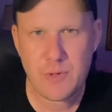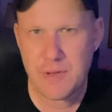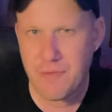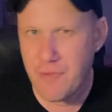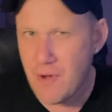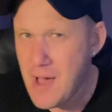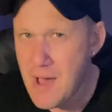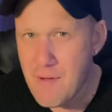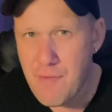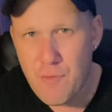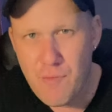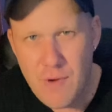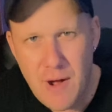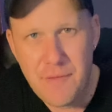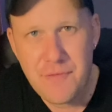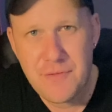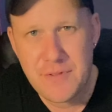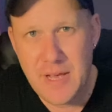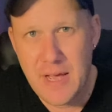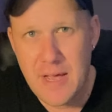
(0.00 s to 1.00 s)
If I have a
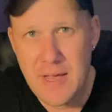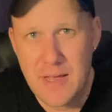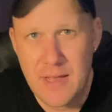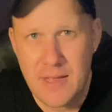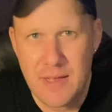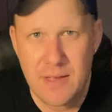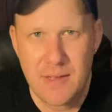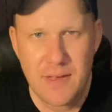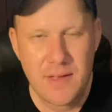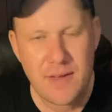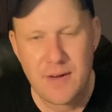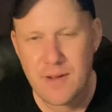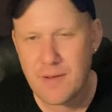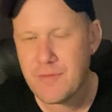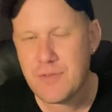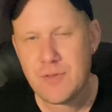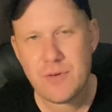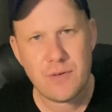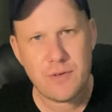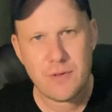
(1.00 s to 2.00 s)
rough day and
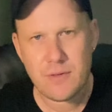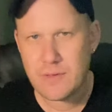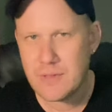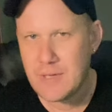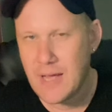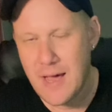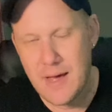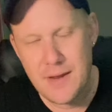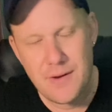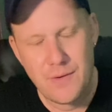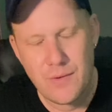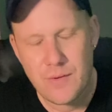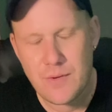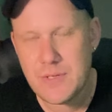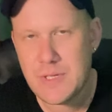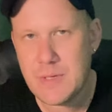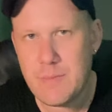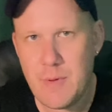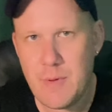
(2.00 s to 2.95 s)
I've talked ad nauseum